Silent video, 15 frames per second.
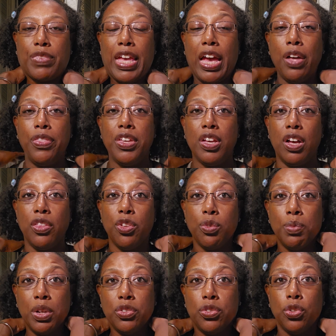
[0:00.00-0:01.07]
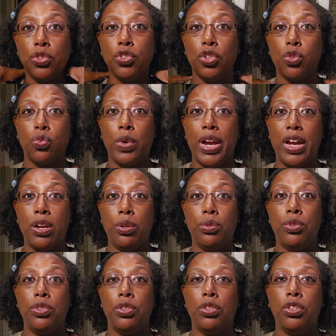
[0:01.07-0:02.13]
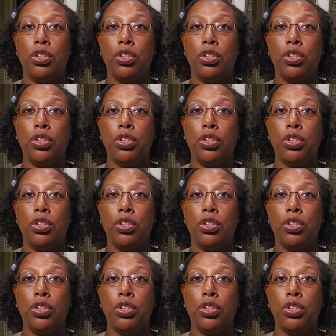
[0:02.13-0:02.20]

how the other muscles around